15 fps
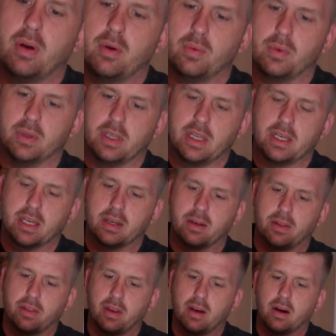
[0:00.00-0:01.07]
will leak
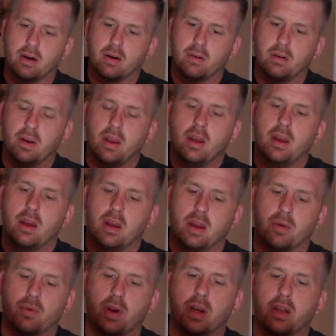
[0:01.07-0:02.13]
into there
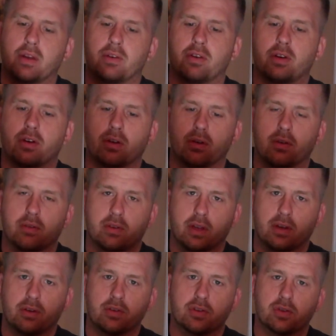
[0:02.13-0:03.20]
and right into your
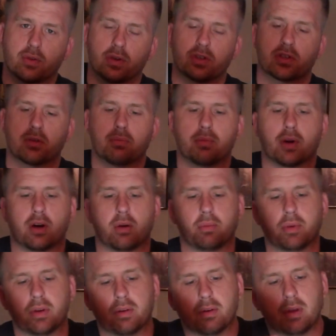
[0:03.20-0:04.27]
tender storage
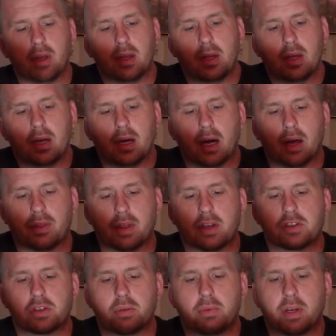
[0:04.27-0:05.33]
compartment. That
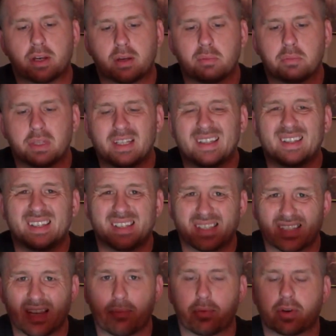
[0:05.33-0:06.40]
should be a completely
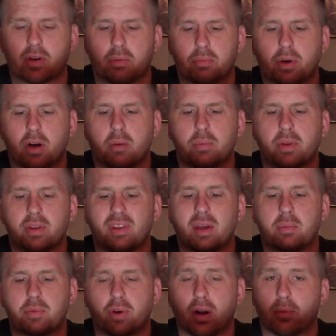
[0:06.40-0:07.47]
separate compartment, and
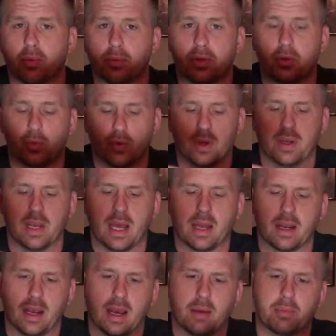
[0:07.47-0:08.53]
that probably would
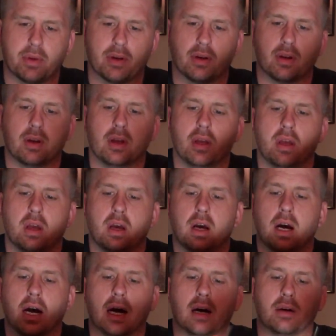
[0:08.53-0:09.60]
not happen.
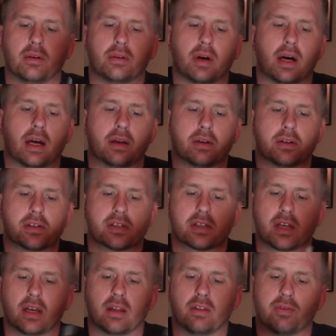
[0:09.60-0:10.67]
On a
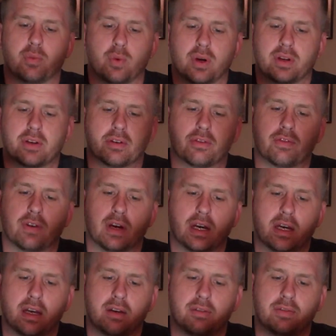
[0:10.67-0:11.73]
scale of 1 to
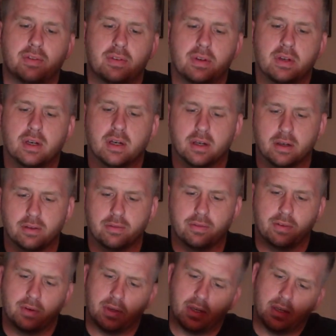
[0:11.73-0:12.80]
5 of
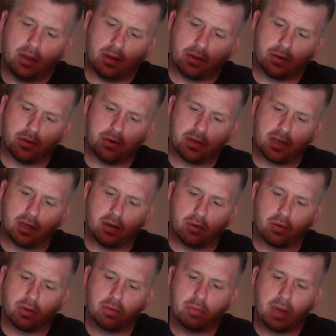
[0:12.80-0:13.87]
13
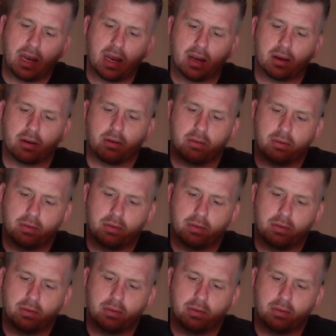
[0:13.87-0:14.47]
North Pack